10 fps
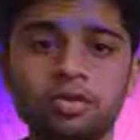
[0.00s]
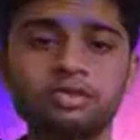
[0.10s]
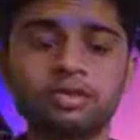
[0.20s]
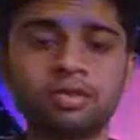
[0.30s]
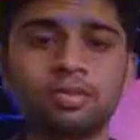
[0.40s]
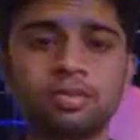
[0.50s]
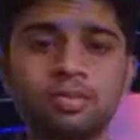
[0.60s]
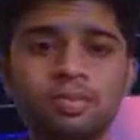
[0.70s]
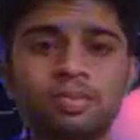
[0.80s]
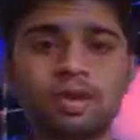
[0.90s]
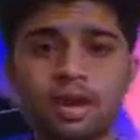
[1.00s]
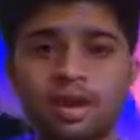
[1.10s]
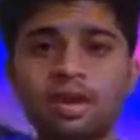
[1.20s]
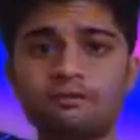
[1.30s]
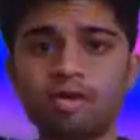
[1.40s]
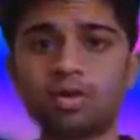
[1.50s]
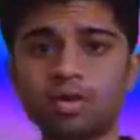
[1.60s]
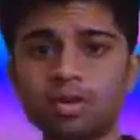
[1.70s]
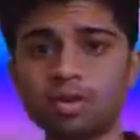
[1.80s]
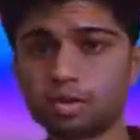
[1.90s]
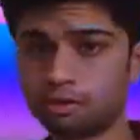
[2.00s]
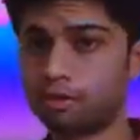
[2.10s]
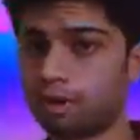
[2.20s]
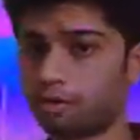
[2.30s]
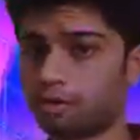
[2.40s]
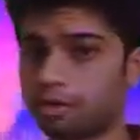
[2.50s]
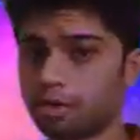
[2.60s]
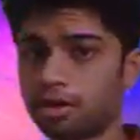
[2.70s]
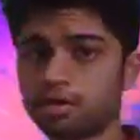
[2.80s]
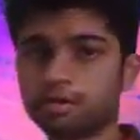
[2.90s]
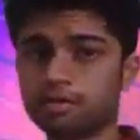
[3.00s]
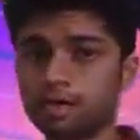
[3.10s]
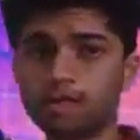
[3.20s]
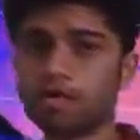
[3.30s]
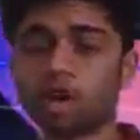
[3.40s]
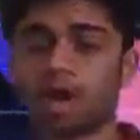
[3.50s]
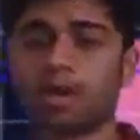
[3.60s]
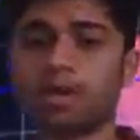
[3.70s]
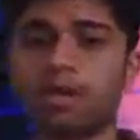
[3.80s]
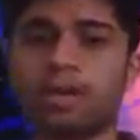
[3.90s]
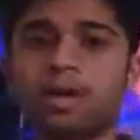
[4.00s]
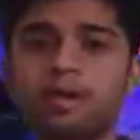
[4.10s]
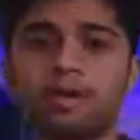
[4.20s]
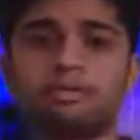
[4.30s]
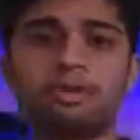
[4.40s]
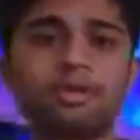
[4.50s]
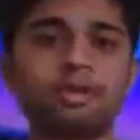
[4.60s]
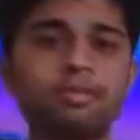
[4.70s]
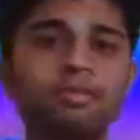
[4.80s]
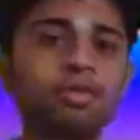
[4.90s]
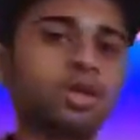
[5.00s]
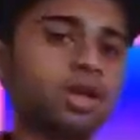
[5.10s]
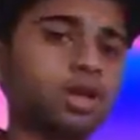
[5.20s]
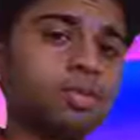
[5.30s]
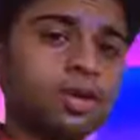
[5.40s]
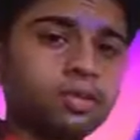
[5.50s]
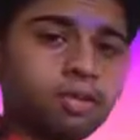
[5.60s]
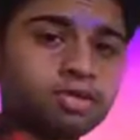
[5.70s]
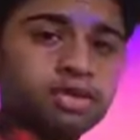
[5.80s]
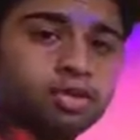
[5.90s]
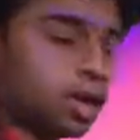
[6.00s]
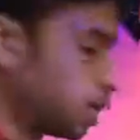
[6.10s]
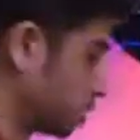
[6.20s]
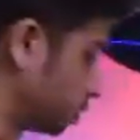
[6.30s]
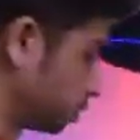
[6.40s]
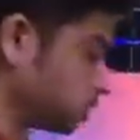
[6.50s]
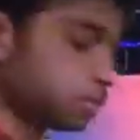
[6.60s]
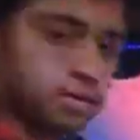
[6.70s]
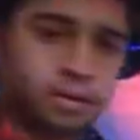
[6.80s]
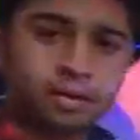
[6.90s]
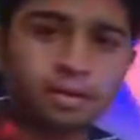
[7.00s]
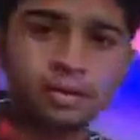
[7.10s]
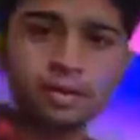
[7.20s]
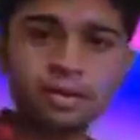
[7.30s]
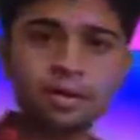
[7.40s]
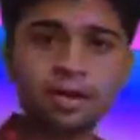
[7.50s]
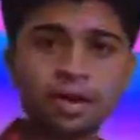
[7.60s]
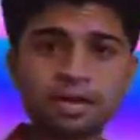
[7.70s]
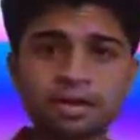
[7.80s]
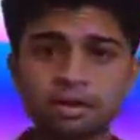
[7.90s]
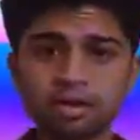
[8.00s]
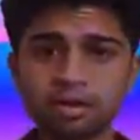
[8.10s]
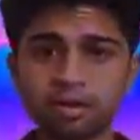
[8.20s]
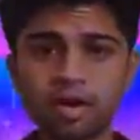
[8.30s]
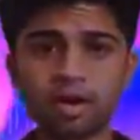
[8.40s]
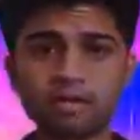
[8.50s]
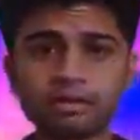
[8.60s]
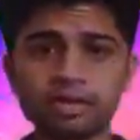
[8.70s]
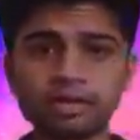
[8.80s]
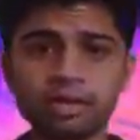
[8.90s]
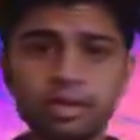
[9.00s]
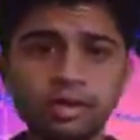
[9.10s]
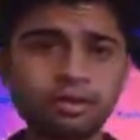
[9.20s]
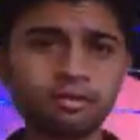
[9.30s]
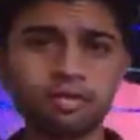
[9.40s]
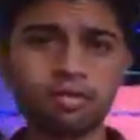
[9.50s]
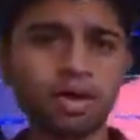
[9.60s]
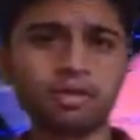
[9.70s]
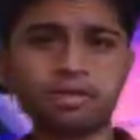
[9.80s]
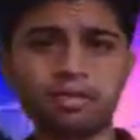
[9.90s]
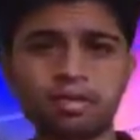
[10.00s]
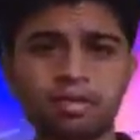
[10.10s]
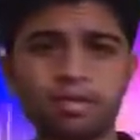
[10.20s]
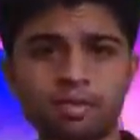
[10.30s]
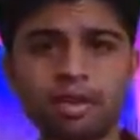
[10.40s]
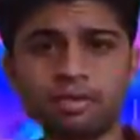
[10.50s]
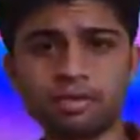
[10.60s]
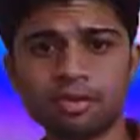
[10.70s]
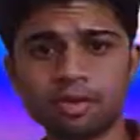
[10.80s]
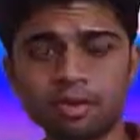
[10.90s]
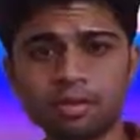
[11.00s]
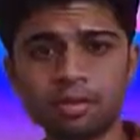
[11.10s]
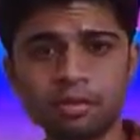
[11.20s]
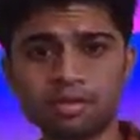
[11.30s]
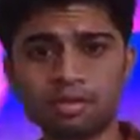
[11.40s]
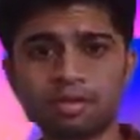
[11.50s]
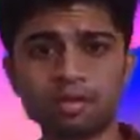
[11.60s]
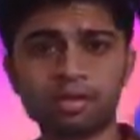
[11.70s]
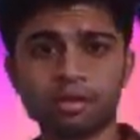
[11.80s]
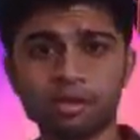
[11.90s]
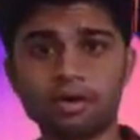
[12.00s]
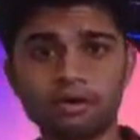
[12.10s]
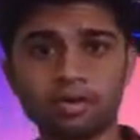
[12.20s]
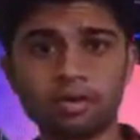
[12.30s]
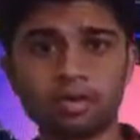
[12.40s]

universe, and I found this curve as for a parabola ranging in both negative and positive directions. And this is because each of the possible planes produces this curve.